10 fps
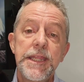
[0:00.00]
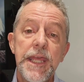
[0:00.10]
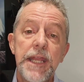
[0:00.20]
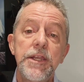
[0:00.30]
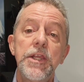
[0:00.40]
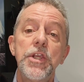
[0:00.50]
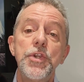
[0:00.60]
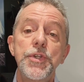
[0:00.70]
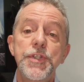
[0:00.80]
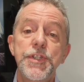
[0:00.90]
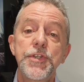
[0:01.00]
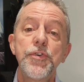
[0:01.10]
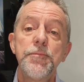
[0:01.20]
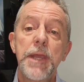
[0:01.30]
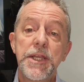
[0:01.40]
then you should
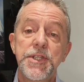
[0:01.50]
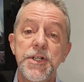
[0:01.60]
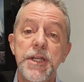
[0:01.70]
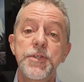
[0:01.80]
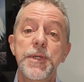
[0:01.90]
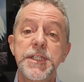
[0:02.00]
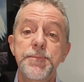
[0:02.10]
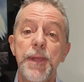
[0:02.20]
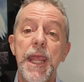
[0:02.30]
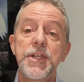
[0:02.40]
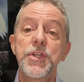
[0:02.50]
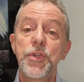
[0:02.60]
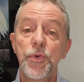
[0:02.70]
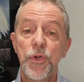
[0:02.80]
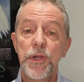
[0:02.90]
still make time to expand
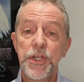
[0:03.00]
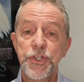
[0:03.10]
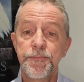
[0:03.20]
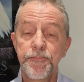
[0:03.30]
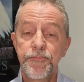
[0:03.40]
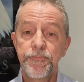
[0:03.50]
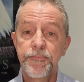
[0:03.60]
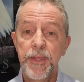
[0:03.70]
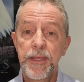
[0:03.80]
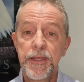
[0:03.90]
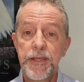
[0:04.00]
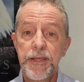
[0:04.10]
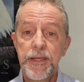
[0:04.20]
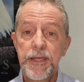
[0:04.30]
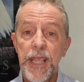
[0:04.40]
your knowledge.
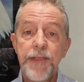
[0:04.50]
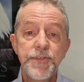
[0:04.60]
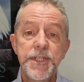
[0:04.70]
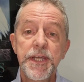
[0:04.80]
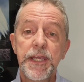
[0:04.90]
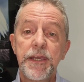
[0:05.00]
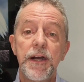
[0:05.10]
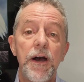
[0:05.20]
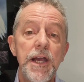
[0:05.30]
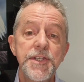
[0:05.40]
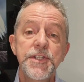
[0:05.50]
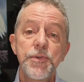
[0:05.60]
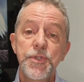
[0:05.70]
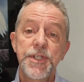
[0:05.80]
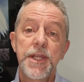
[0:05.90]
Even today, I
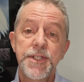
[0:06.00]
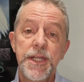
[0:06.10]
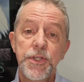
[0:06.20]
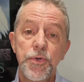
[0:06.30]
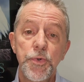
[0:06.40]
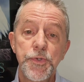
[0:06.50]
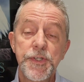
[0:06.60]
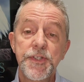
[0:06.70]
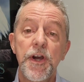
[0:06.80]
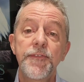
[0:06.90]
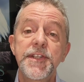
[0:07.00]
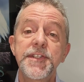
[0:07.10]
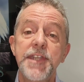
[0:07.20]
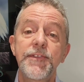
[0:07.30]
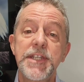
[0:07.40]
still attend courses after
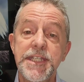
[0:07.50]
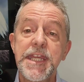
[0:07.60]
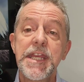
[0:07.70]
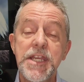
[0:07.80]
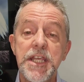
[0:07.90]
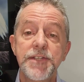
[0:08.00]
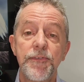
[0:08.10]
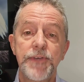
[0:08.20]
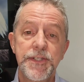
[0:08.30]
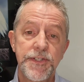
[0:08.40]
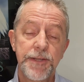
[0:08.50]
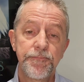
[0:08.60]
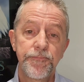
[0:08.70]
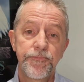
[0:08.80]
17 years of investing.